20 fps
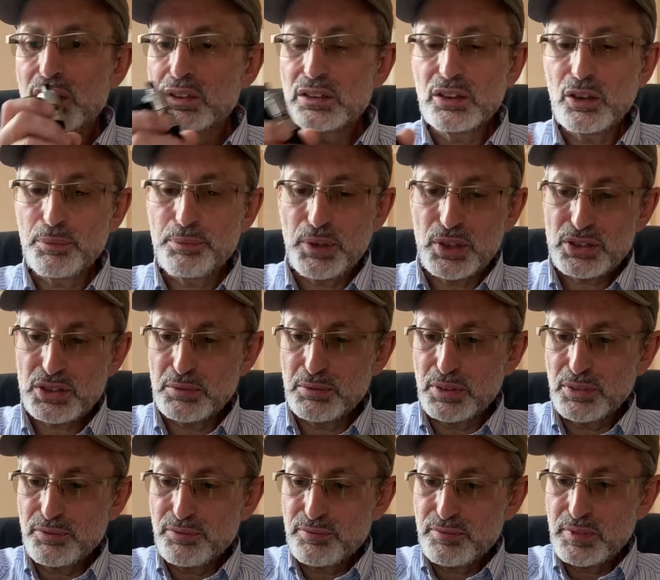Not
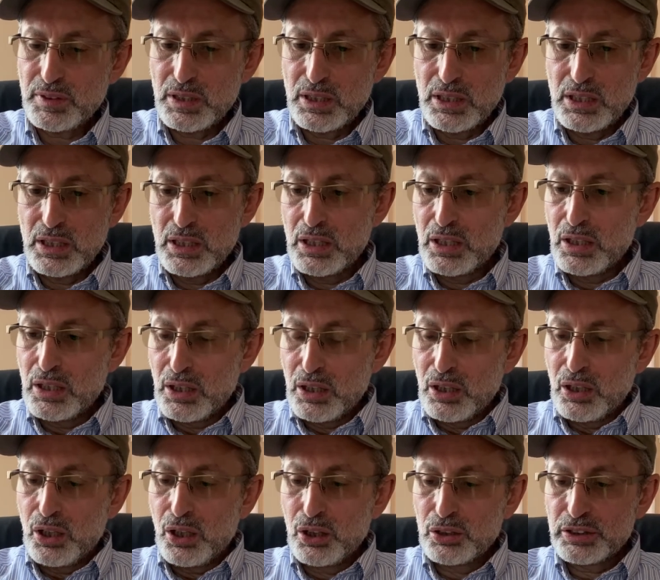possible.
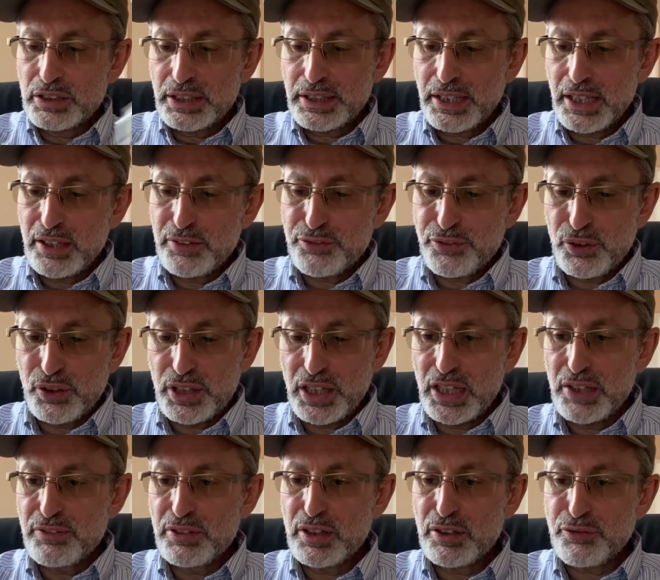On the Kayfun,
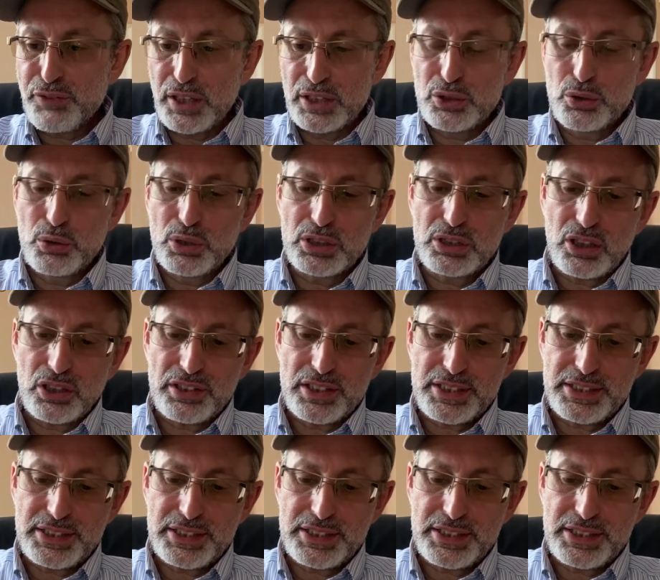even if I do it on the